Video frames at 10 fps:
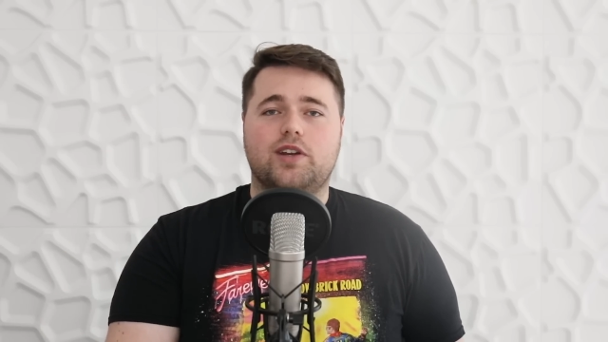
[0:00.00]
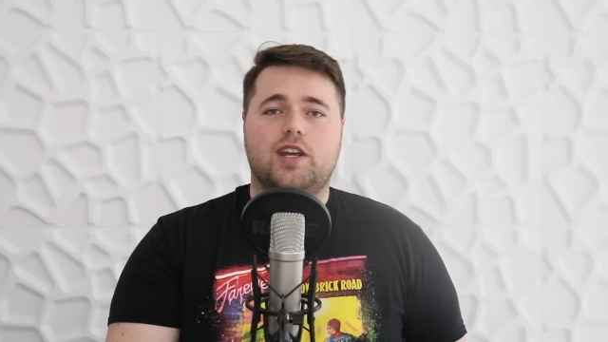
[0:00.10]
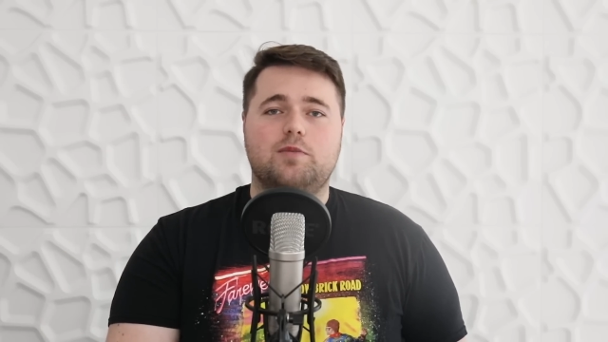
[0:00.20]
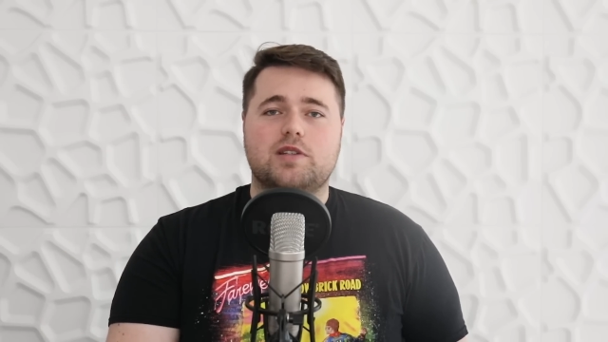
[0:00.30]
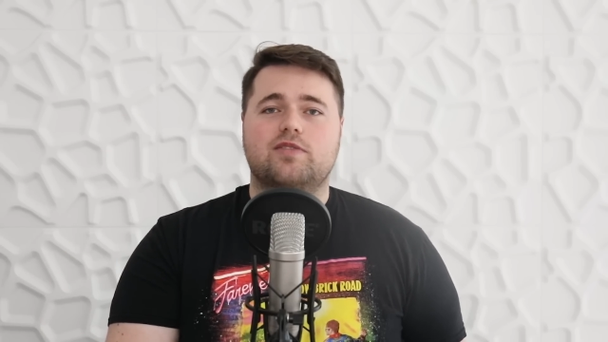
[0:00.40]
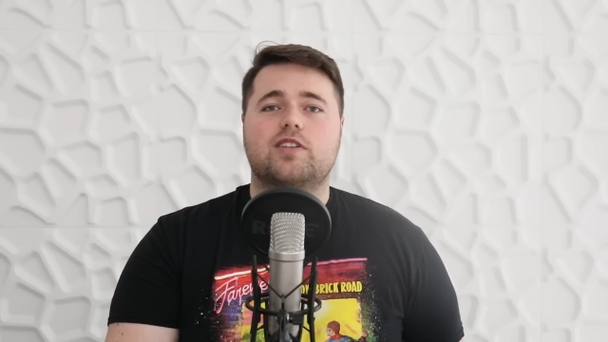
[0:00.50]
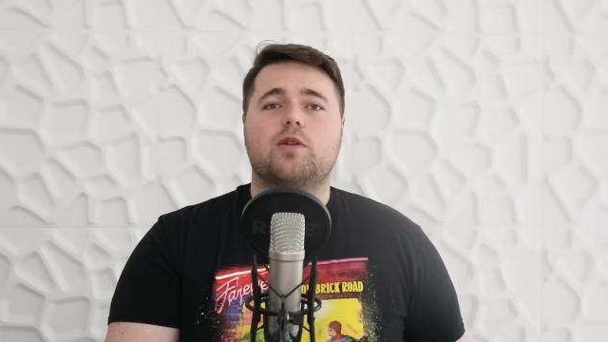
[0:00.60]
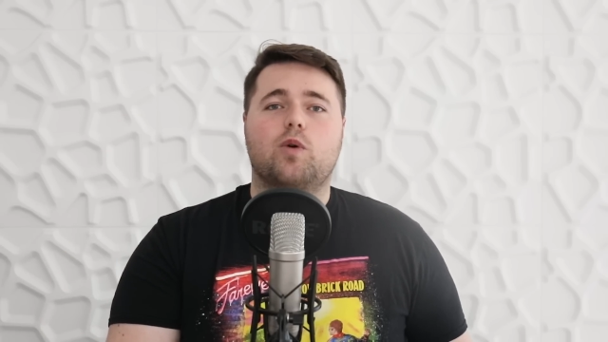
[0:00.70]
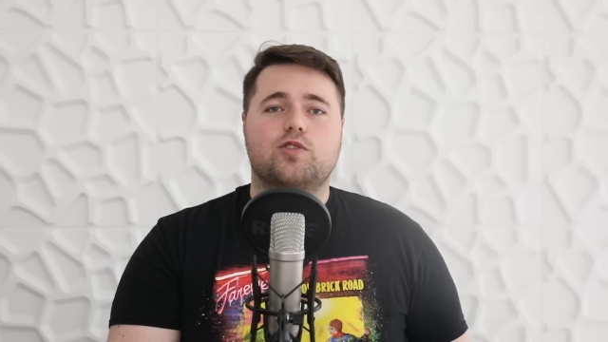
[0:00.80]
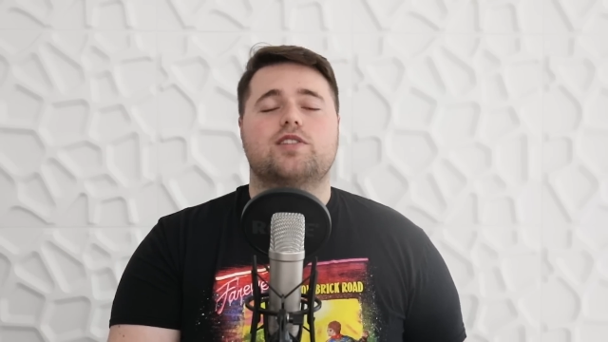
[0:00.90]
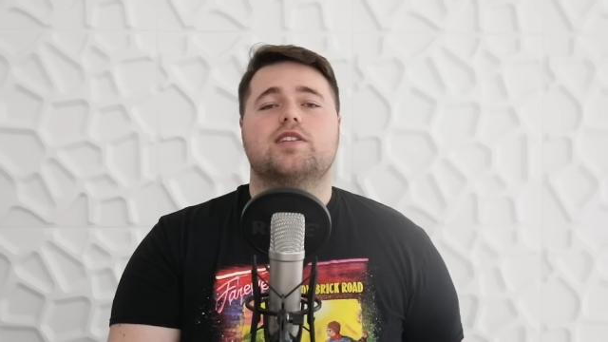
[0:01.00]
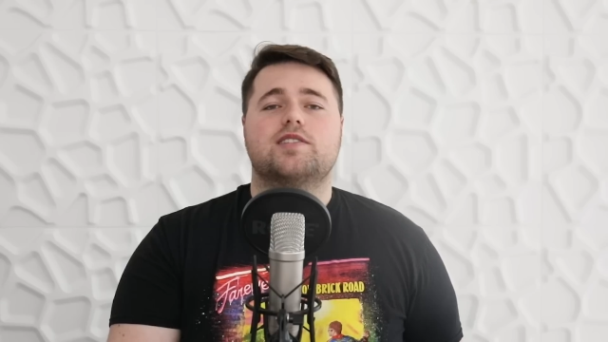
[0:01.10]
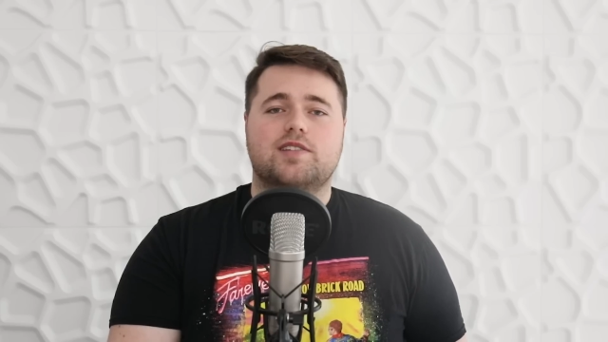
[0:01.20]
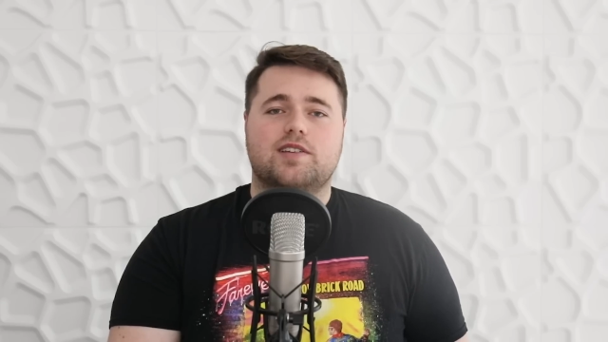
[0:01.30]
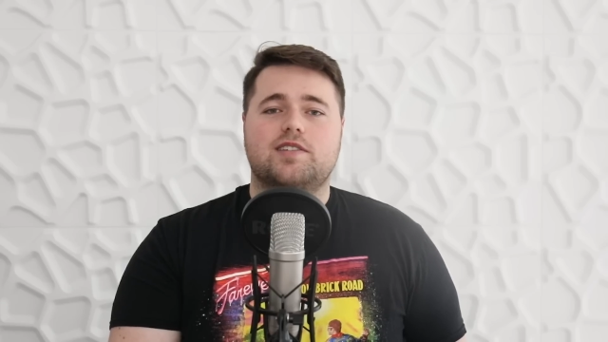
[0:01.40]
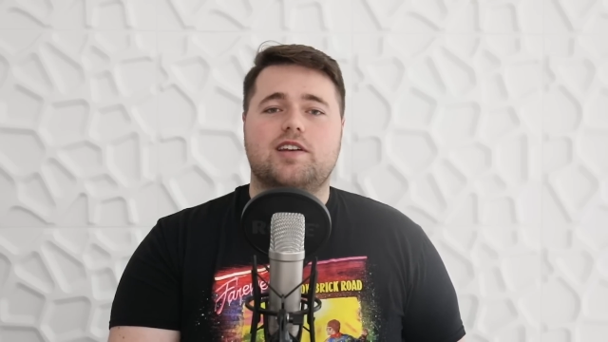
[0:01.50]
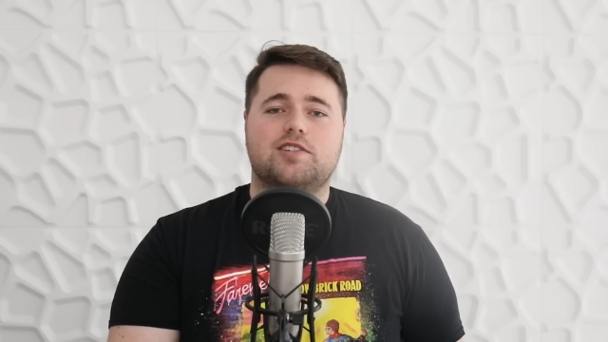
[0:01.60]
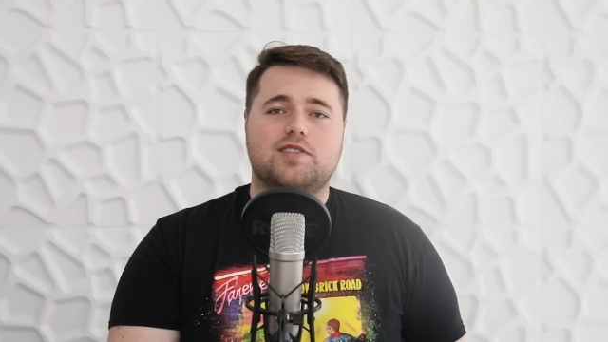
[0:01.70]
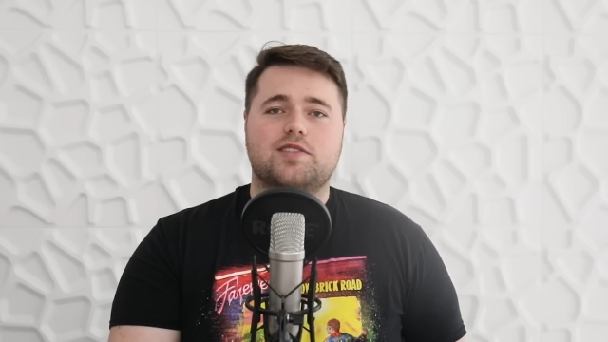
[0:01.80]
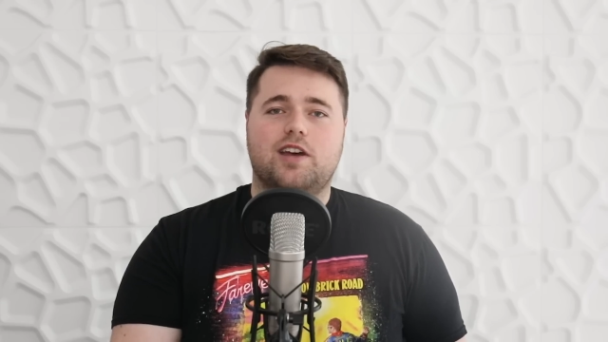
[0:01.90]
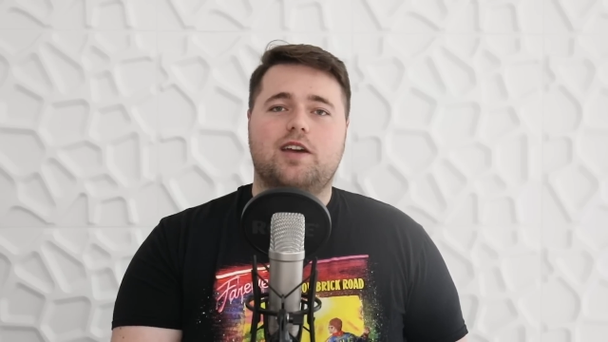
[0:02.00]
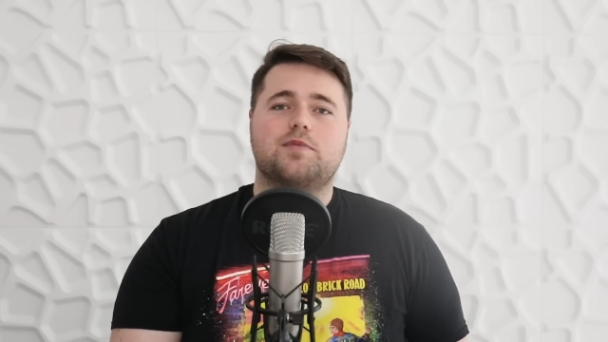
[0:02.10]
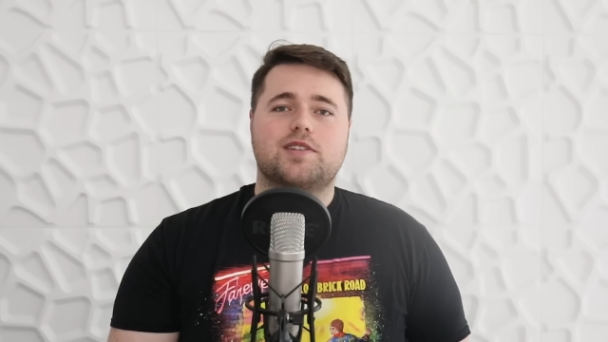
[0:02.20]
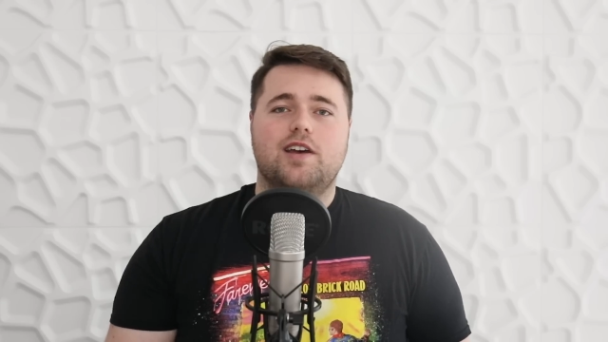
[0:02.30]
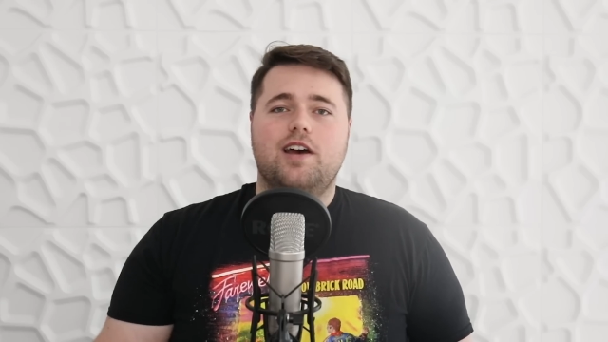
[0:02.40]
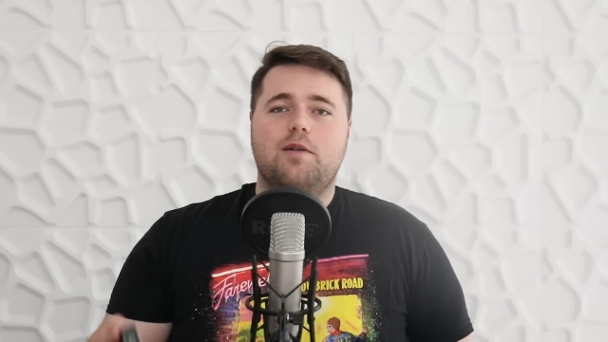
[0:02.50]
Hemisphere watching these Six Nations games,